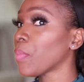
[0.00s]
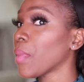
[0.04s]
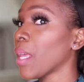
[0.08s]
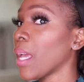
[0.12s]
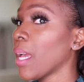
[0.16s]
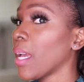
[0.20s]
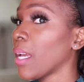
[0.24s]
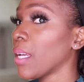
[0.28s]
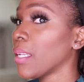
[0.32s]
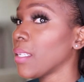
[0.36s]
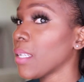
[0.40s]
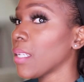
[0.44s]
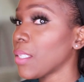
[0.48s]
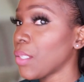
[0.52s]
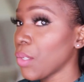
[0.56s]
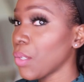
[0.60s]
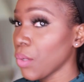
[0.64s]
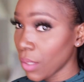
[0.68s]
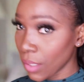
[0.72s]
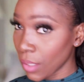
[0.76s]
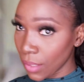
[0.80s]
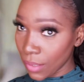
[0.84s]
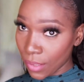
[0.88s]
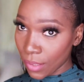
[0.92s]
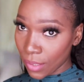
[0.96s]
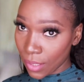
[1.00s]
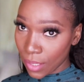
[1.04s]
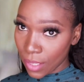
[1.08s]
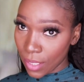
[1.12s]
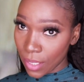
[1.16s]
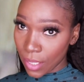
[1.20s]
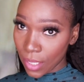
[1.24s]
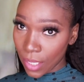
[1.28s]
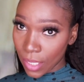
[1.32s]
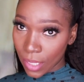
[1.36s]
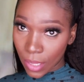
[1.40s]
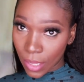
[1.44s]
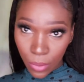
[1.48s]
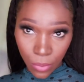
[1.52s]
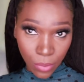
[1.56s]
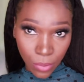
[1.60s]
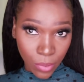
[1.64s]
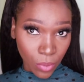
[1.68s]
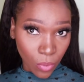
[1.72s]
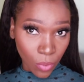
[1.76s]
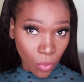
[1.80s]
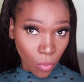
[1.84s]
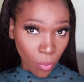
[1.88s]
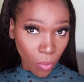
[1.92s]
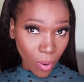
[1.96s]
And as you can see, it
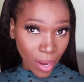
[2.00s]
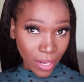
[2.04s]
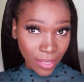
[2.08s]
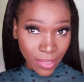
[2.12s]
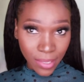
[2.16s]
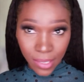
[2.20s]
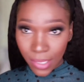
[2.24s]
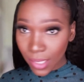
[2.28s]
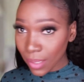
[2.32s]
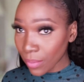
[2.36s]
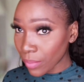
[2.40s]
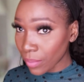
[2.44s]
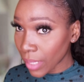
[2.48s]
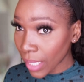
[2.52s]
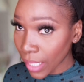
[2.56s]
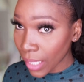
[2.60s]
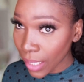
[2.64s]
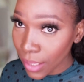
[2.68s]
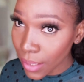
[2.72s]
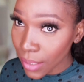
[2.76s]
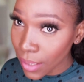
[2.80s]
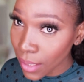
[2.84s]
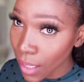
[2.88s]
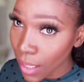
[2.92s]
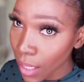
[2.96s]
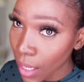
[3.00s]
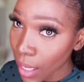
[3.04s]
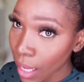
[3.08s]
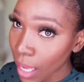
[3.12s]
looks quite seamless.